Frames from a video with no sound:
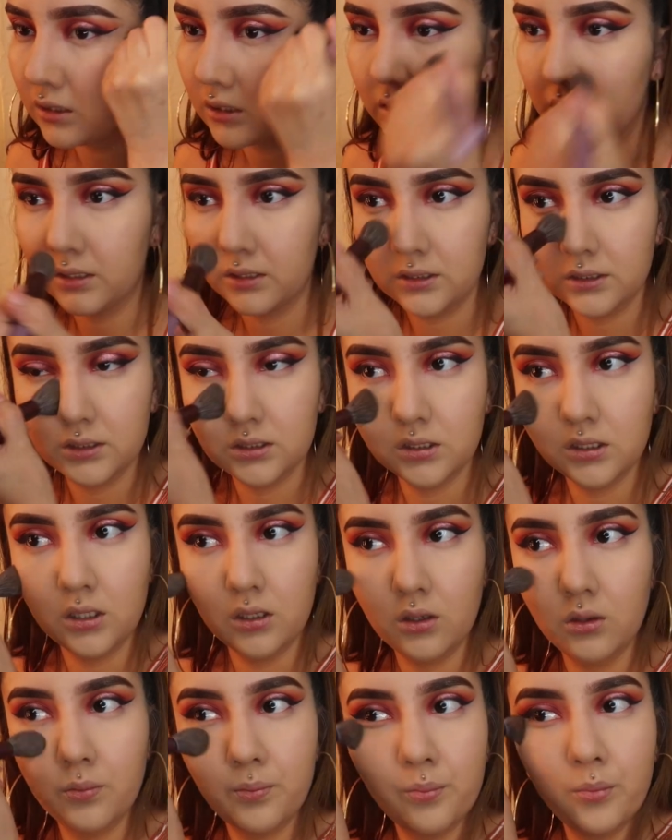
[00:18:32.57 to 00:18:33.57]
There's
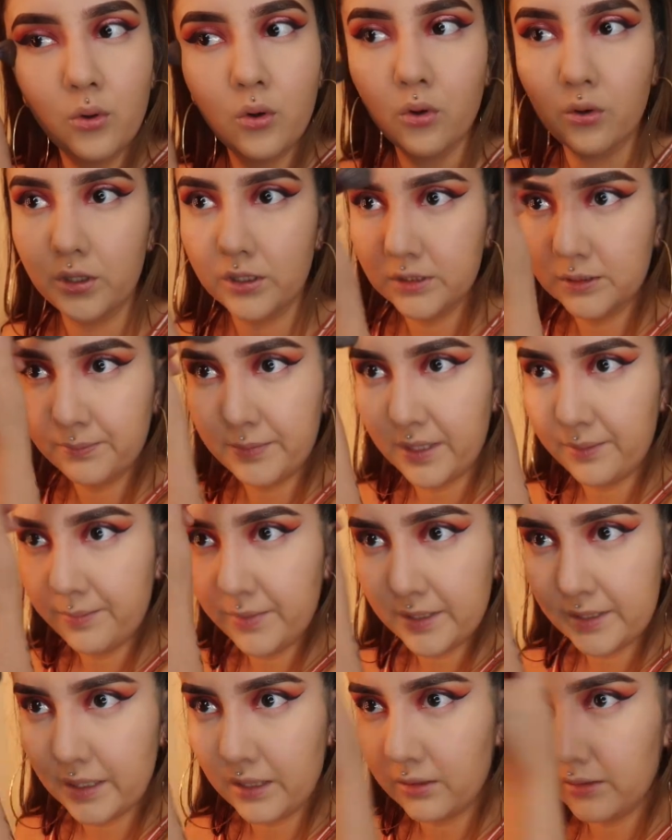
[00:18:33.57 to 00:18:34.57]
no pores
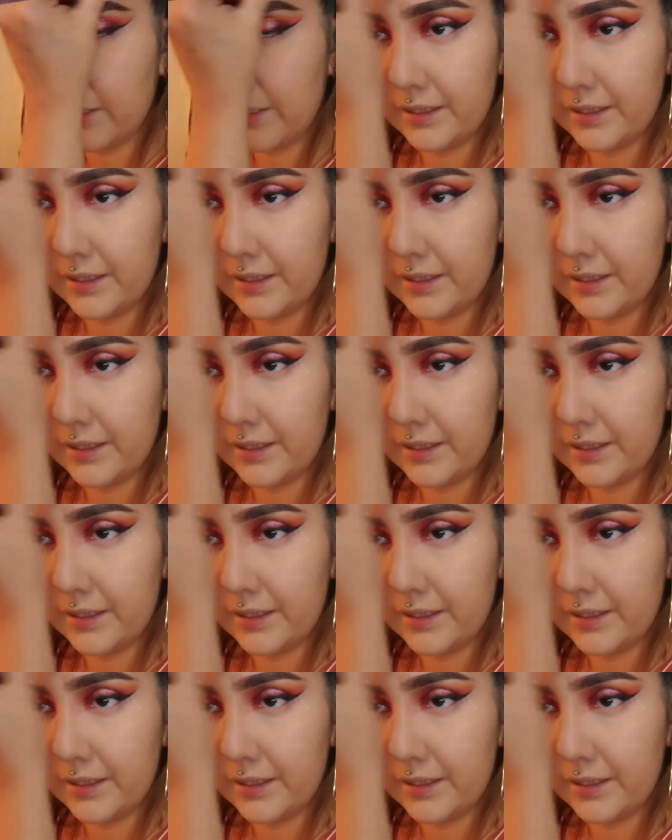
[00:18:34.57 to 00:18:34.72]
peeping out.